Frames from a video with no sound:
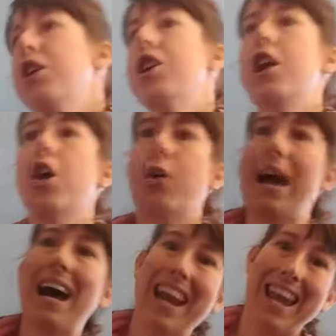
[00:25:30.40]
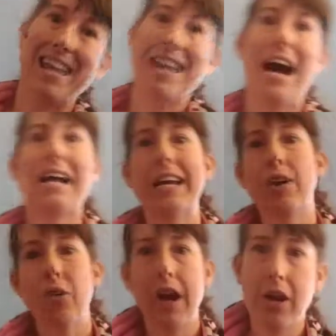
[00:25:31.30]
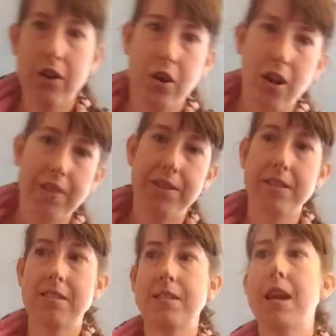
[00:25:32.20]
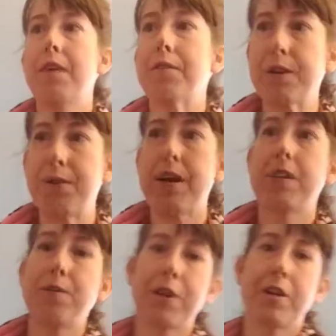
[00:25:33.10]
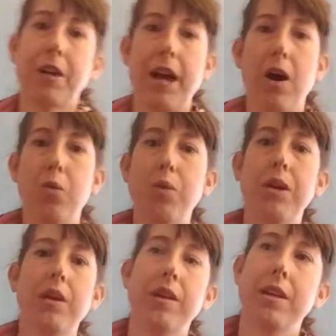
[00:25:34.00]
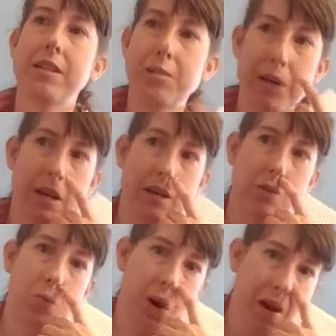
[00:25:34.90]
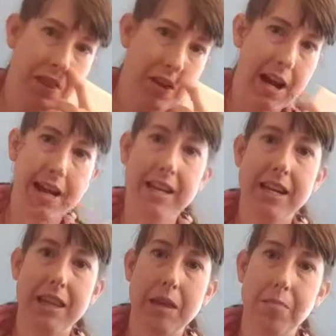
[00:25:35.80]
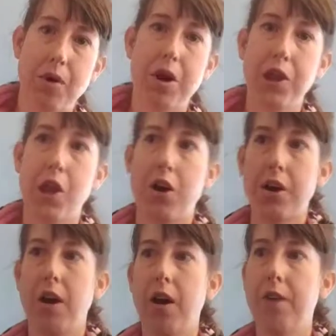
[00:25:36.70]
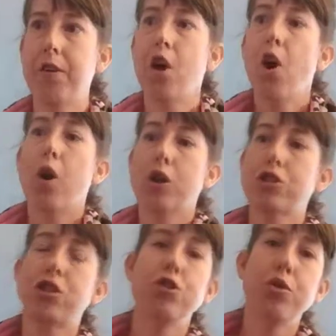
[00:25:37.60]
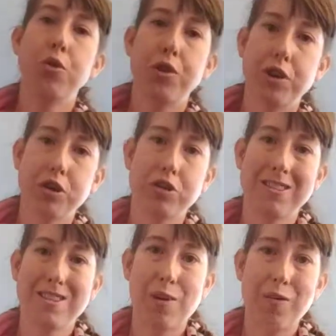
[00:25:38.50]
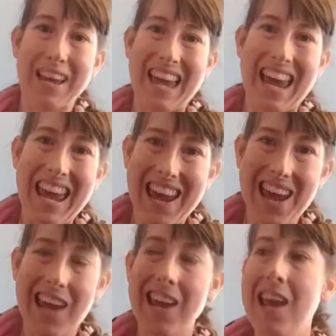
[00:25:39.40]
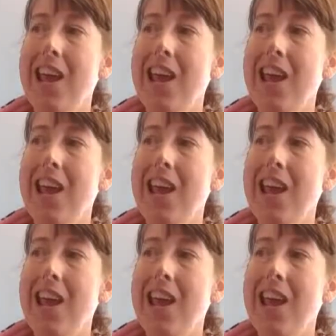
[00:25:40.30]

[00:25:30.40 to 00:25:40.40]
you know, kind of knocking around all of this stuff, they finally figured out, well, it's because one, they're not heating the broth long enough, or two, they're using stuff like hay,